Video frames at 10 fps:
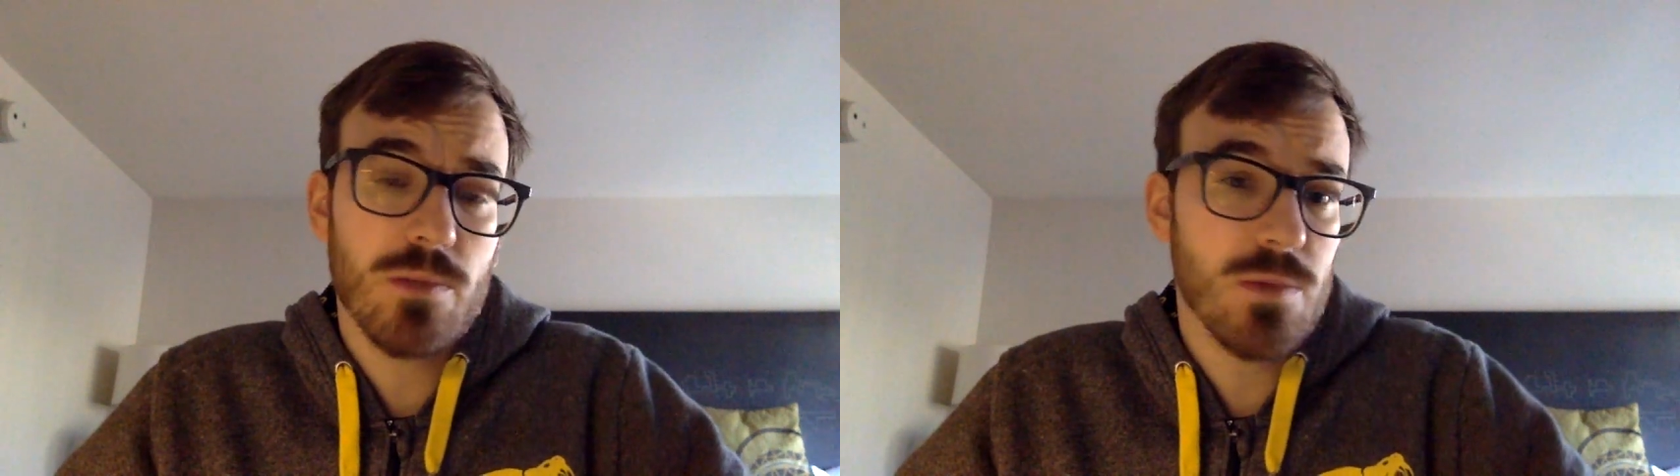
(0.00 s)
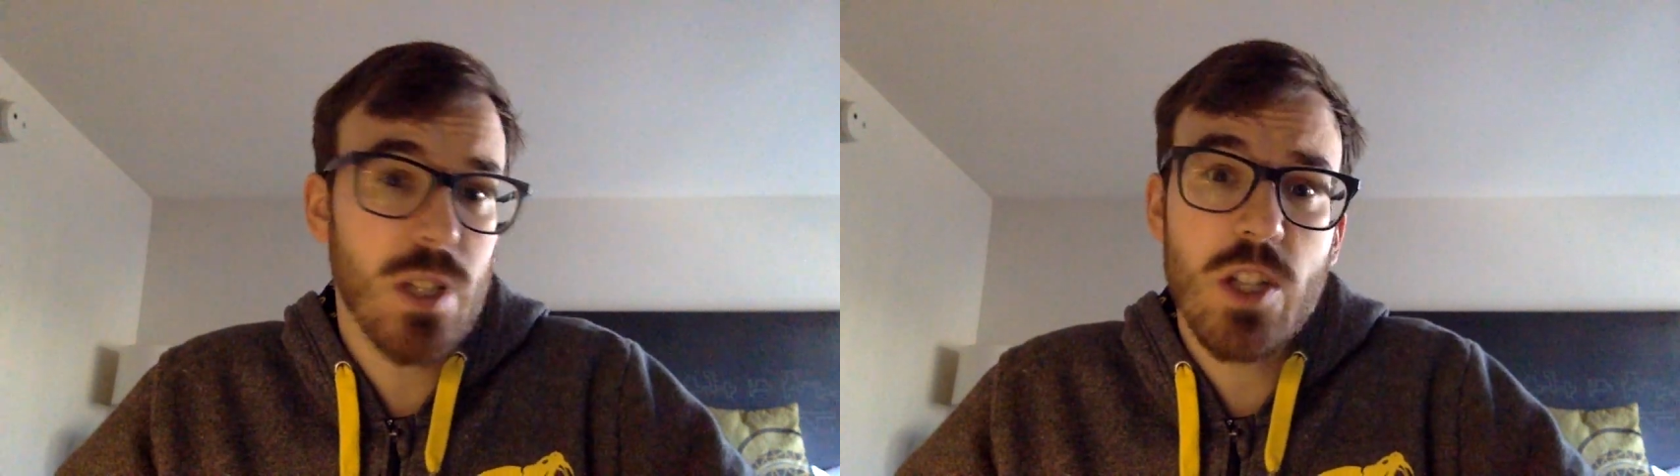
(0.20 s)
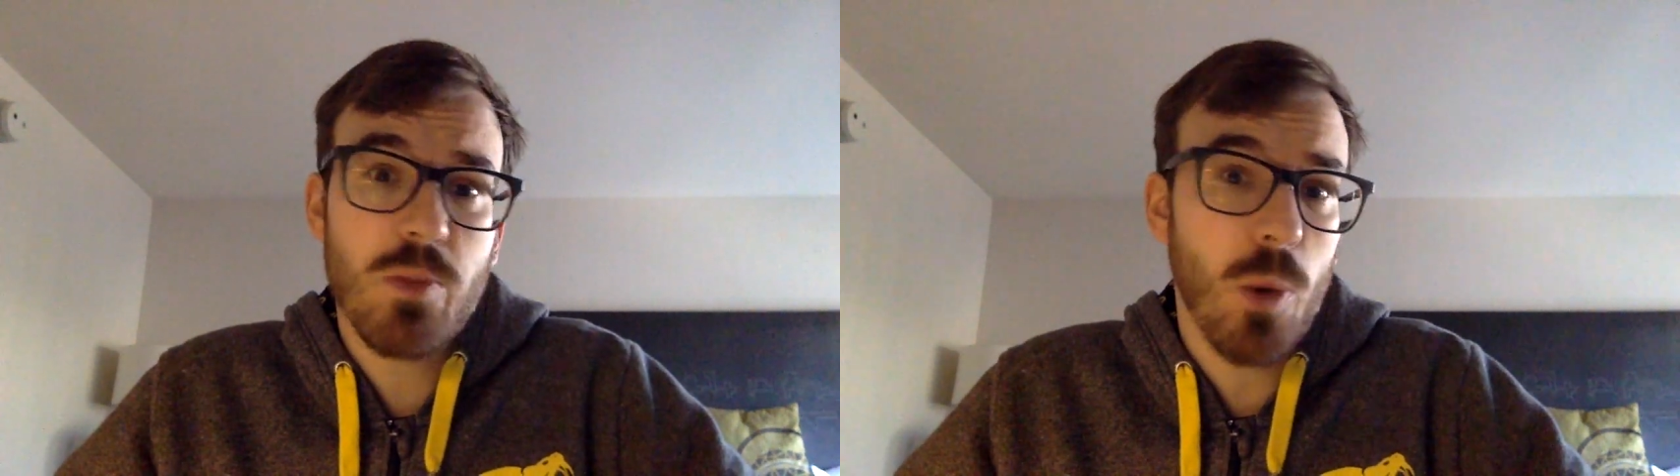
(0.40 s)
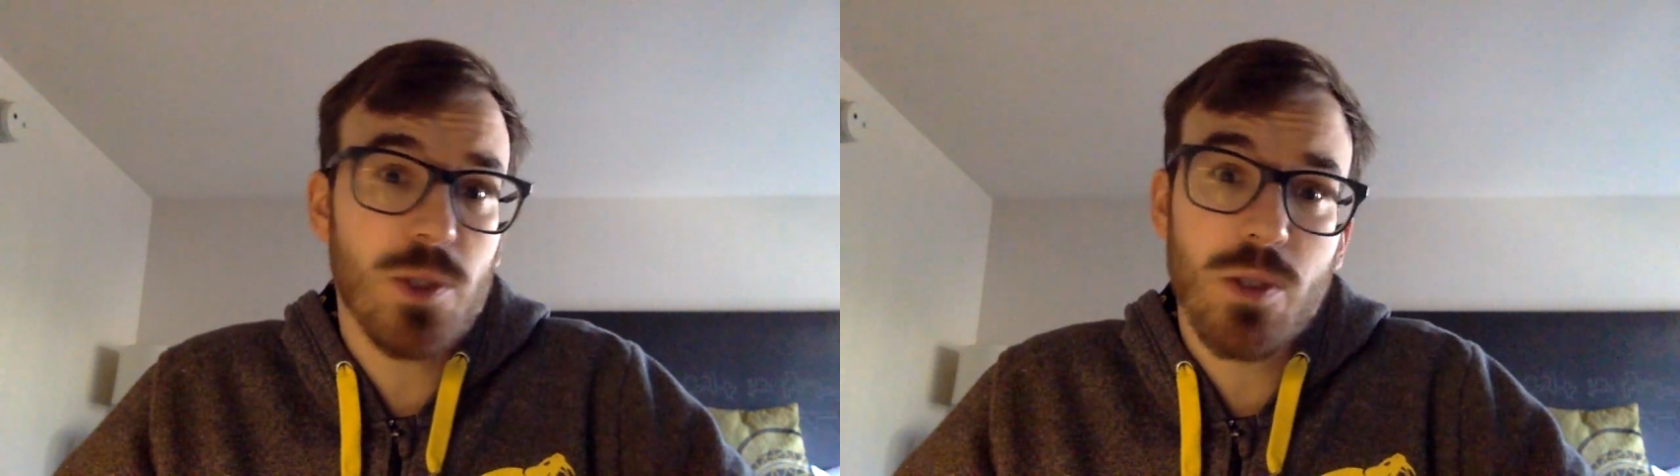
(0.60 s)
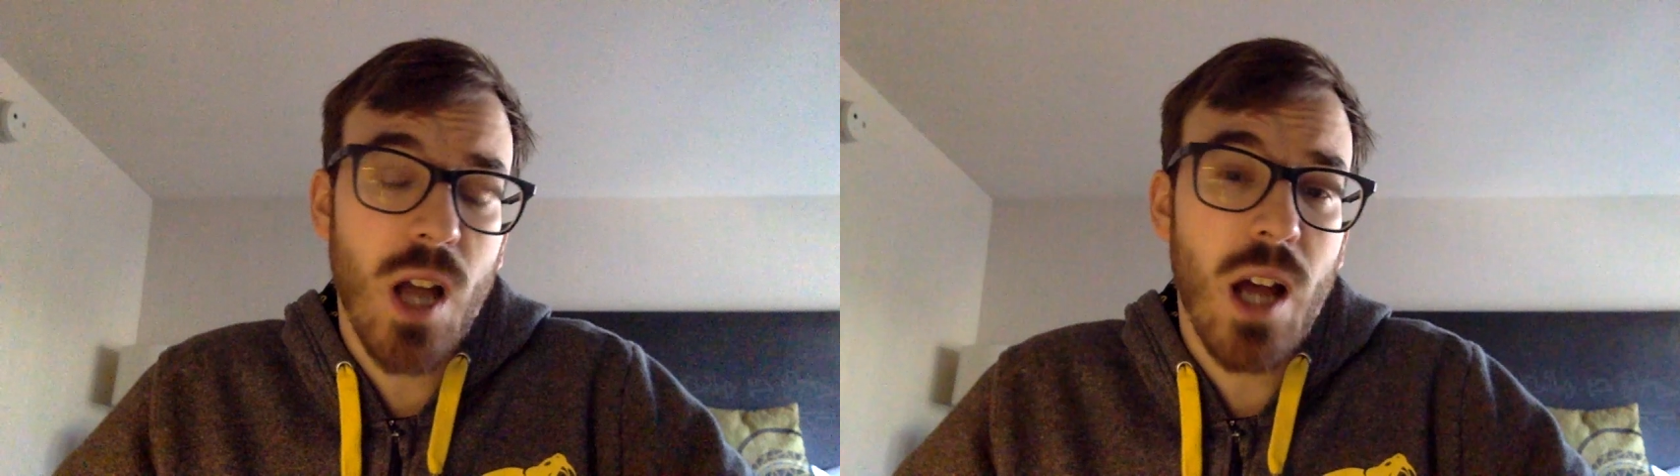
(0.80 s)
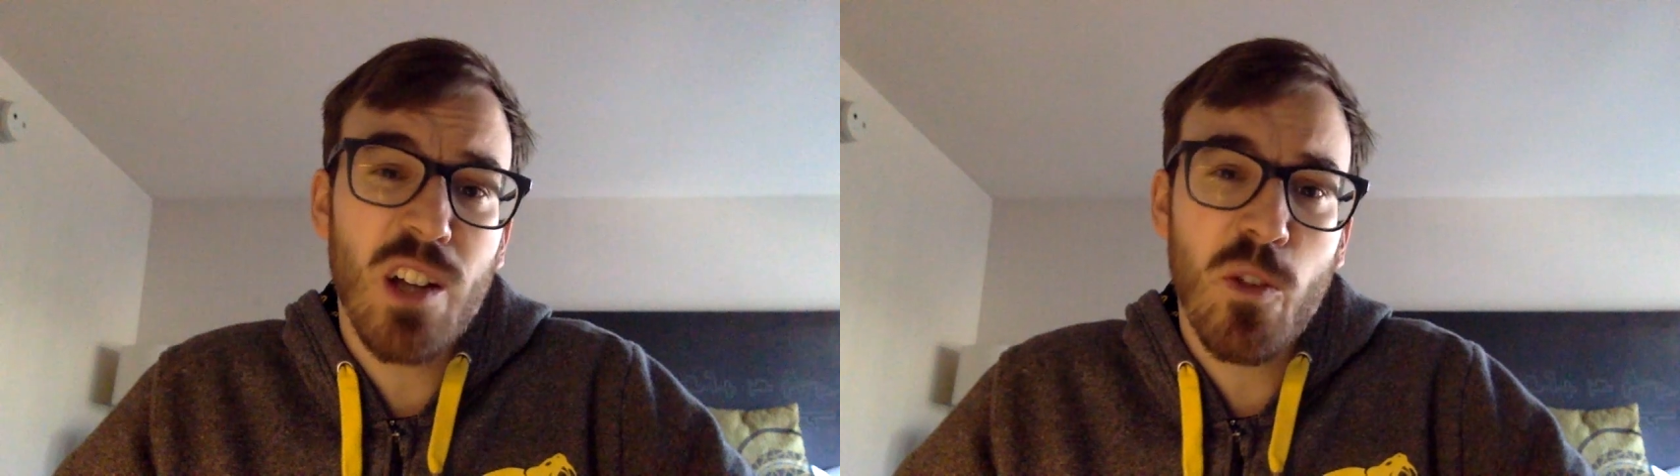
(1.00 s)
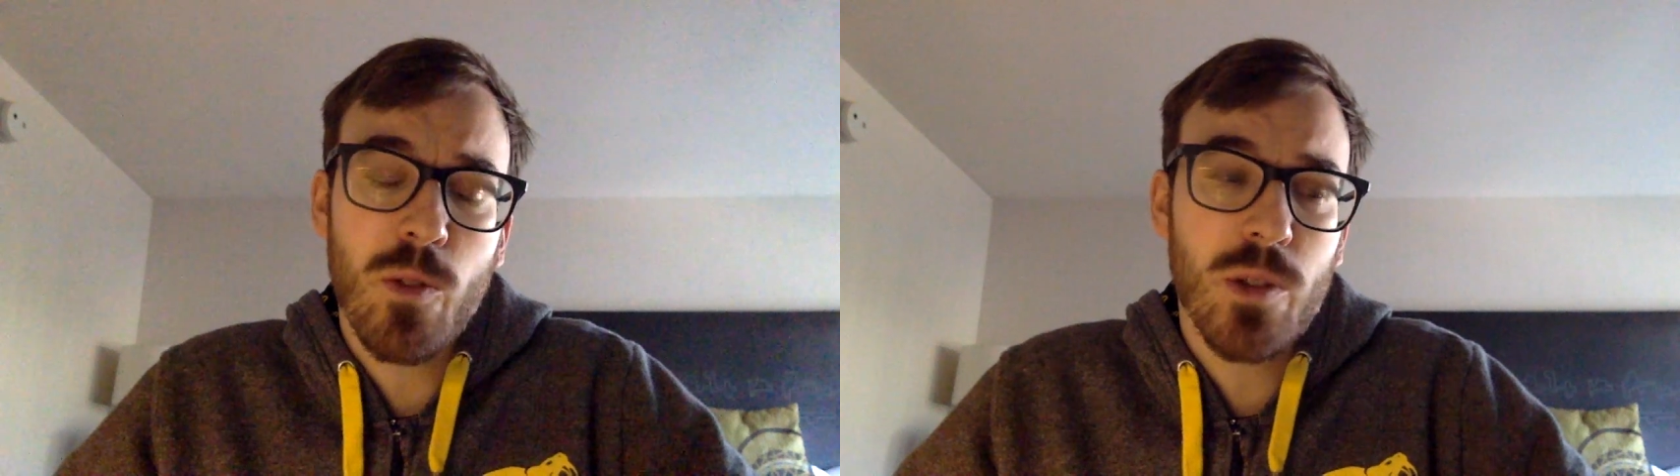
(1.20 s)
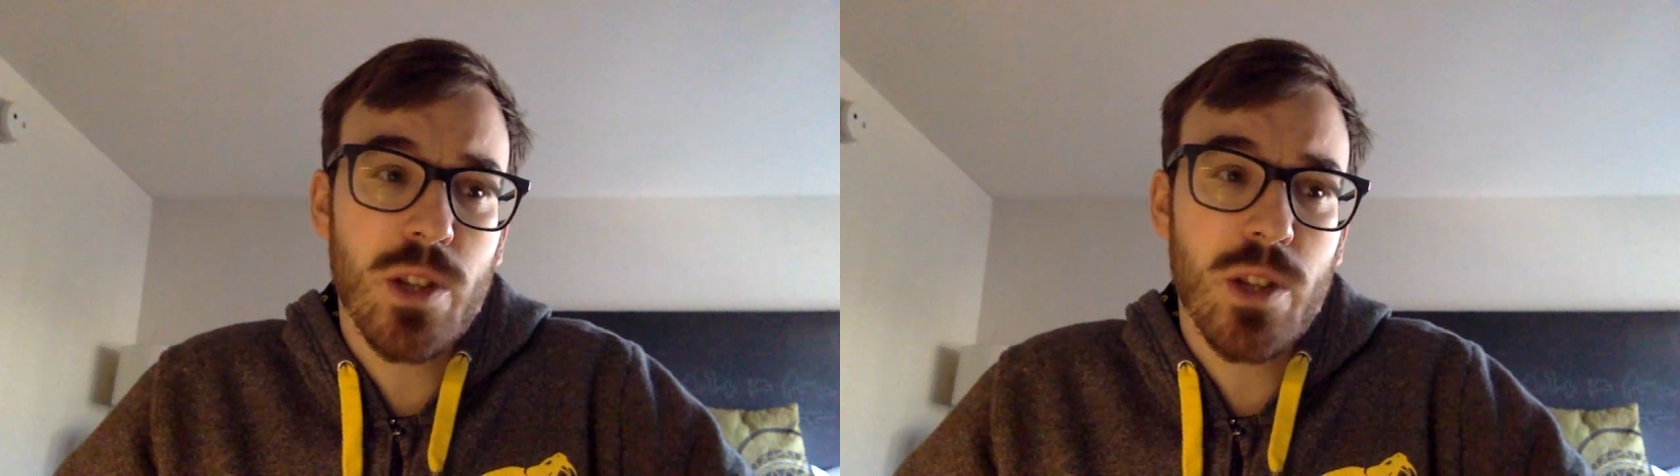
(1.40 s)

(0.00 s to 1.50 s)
esports or not, over